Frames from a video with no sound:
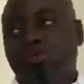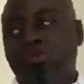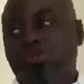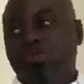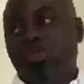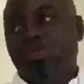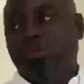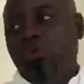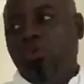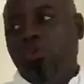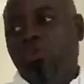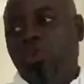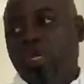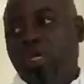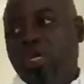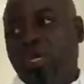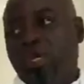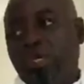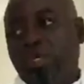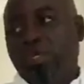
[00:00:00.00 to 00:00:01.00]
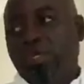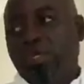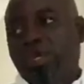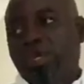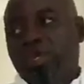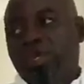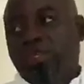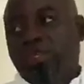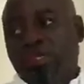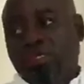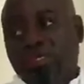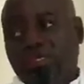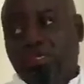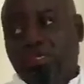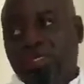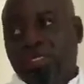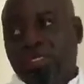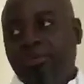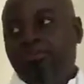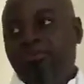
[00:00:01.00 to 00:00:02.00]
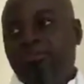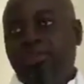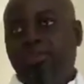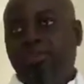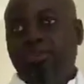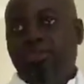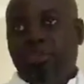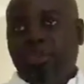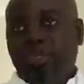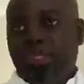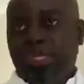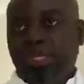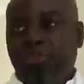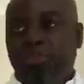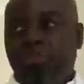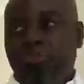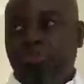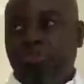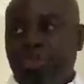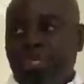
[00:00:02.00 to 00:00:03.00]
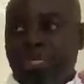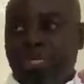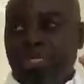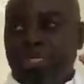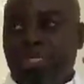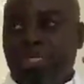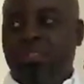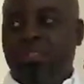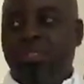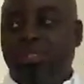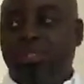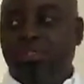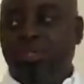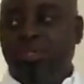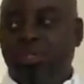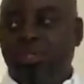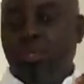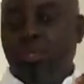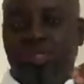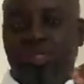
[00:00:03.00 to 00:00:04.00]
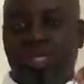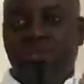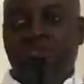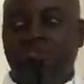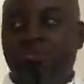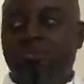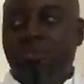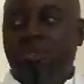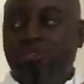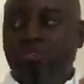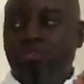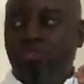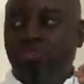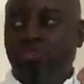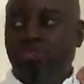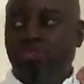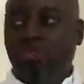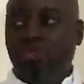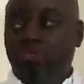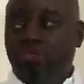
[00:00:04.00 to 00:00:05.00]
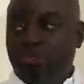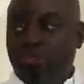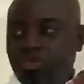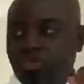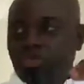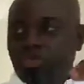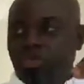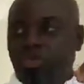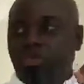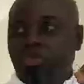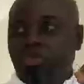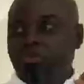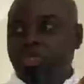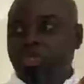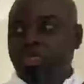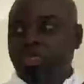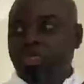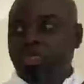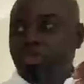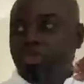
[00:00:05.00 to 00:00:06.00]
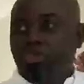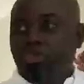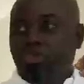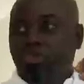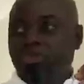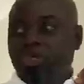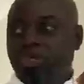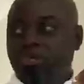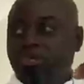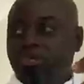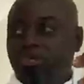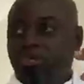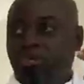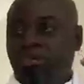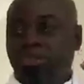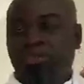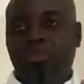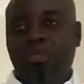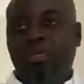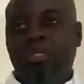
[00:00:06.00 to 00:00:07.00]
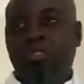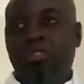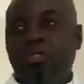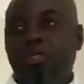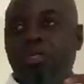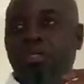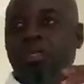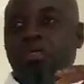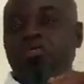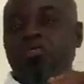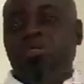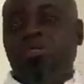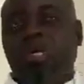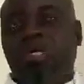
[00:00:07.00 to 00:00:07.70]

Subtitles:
to, you know, buy. There's still time for you to climb up on that ladder. You know, start from a studio to a one bed, to a two bed, to a three bed. So